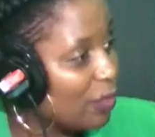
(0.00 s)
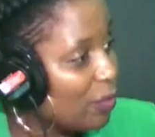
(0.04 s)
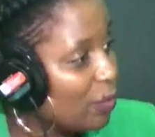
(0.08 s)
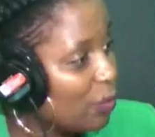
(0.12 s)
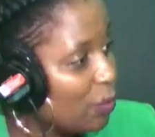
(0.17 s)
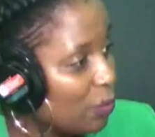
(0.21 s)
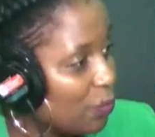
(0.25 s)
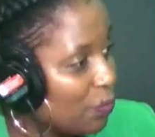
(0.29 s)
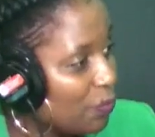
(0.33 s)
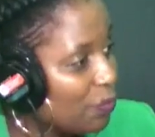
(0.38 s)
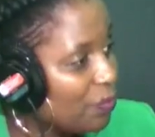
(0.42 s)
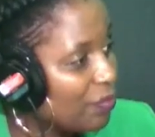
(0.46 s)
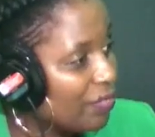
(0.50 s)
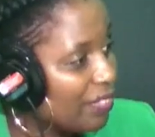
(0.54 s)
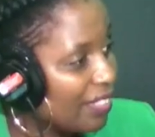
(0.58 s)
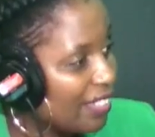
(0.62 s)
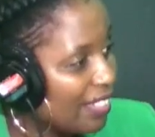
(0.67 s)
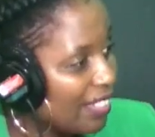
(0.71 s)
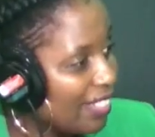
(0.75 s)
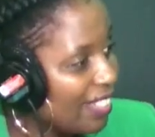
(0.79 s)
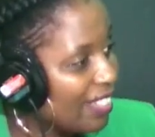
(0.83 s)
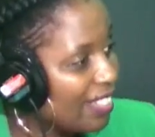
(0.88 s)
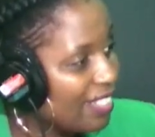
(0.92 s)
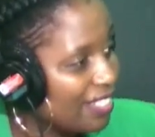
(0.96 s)
we
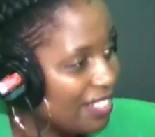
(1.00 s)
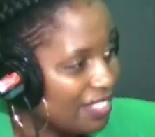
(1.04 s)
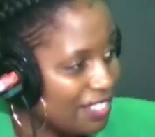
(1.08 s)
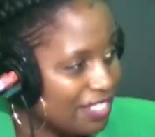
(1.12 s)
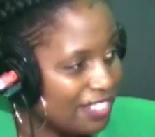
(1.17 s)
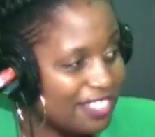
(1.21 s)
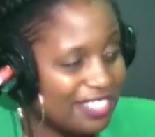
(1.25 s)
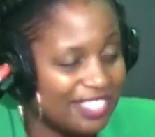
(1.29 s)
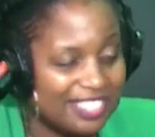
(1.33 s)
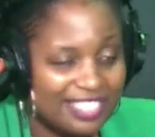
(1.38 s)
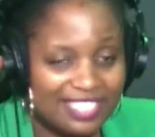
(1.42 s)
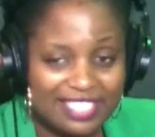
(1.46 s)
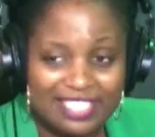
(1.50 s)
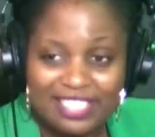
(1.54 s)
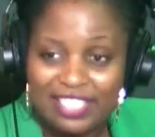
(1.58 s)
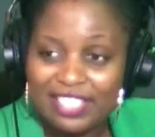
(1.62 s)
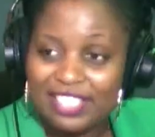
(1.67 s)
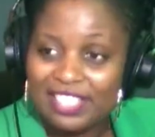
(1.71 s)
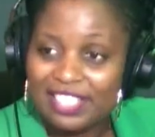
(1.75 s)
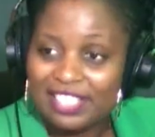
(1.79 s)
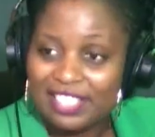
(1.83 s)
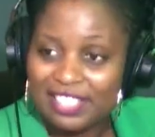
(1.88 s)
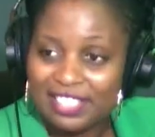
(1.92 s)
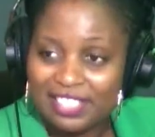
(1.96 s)
have students,
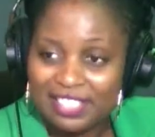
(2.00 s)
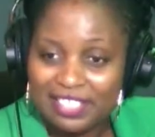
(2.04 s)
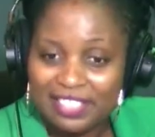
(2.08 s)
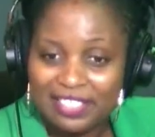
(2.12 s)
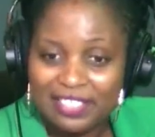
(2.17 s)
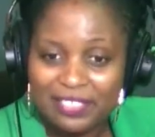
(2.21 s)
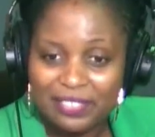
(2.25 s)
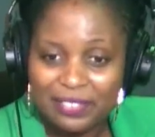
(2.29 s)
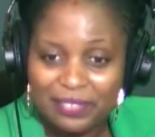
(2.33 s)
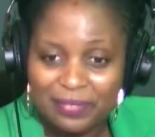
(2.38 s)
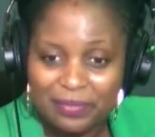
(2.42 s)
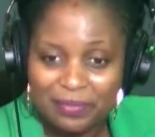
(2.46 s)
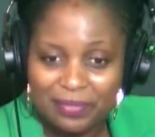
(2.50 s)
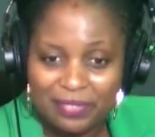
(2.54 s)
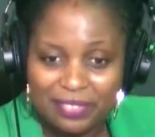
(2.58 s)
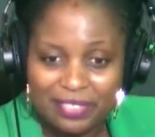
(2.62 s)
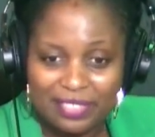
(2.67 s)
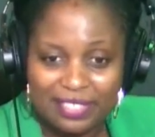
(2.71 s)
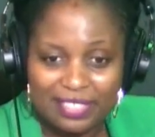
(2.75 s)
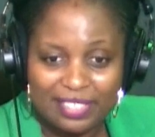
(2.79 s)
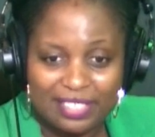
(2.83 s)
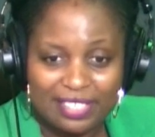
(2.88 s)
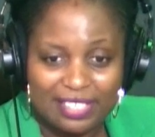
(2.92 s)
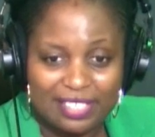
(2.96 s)
you know, we
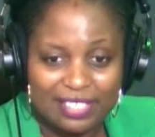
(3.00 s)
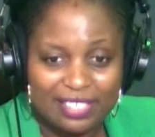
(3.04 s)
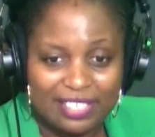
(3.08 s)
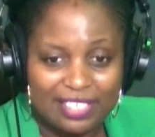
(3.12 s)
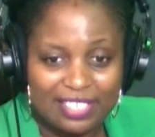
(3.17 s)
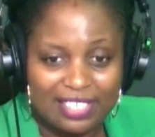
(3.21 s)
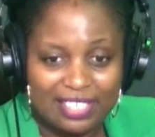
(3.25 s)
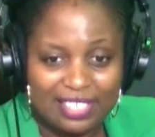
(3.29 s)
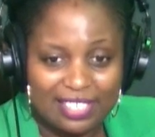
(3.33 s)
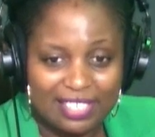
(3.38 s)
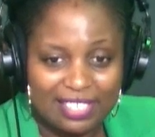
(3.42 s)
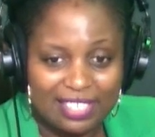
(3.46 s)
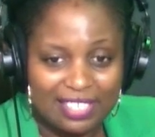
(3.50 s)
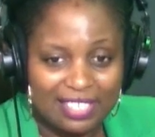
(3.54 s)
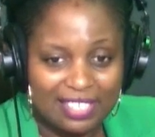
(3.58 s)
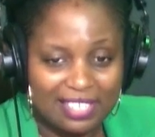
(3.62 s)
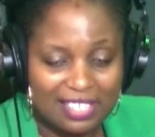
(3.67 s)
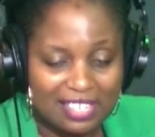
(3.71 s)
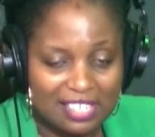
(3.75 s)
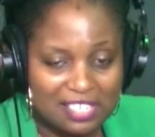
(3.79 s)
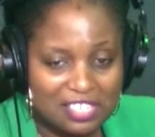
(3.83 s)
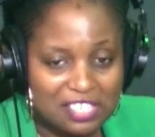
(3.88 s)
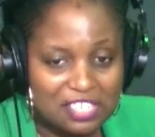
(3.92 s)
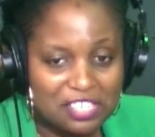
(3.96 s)
have different
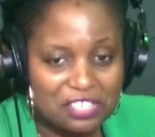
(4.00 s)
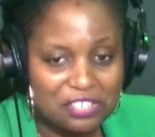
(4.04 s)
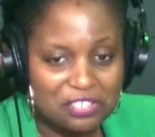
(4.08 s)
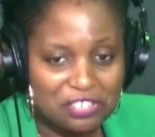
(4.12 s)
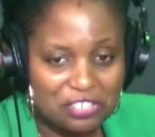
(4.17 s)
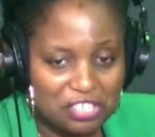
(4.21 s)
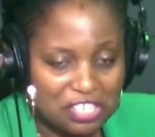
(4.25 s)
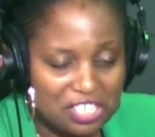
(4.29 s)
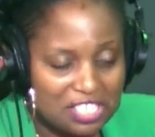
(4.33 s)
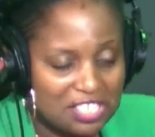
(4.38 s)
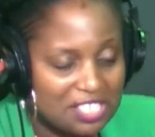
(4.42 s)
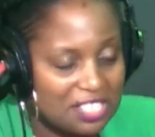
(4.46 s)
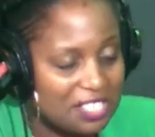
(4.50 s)
categories.